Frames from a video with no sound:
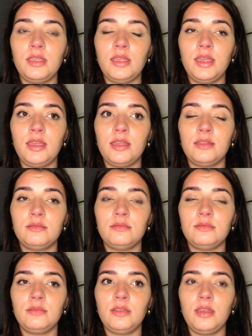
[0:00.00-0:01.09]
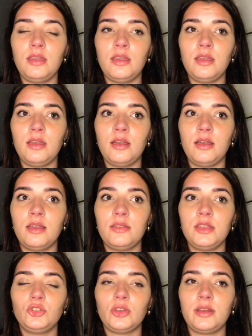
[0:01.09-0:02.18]
and they
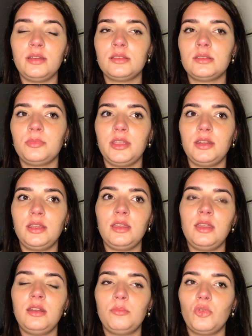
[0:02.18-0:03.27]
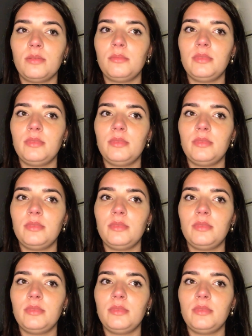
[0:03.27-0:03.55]
try to explain it in a more